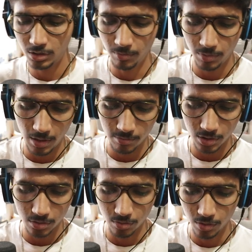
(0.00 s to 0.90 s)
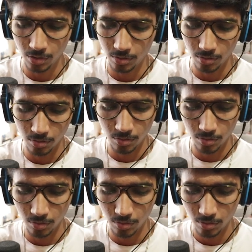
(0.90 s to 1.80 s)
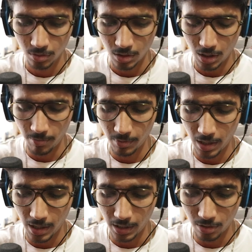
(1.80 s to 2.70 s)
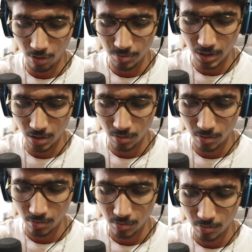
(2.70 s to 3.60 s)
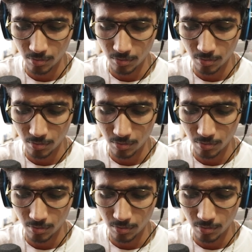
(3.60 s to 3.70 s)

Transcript: So simply I'm just going to apply drop shadow.